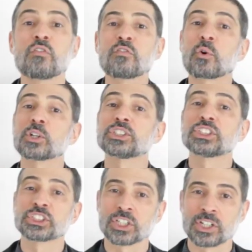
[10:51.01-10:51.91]
For
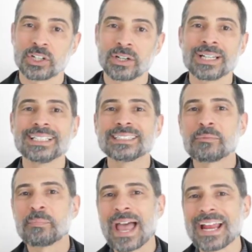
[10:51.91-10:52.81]
sure,
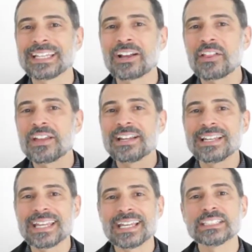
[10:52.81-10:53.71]
depending on the
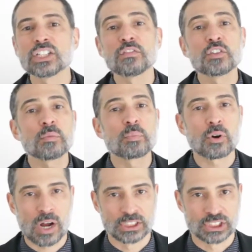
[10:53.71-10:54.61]
needs of your
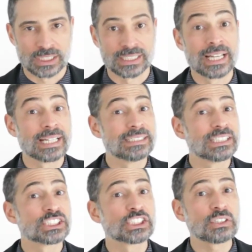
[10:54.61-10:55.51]
project,
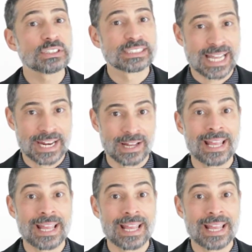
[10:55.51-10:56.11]
additional data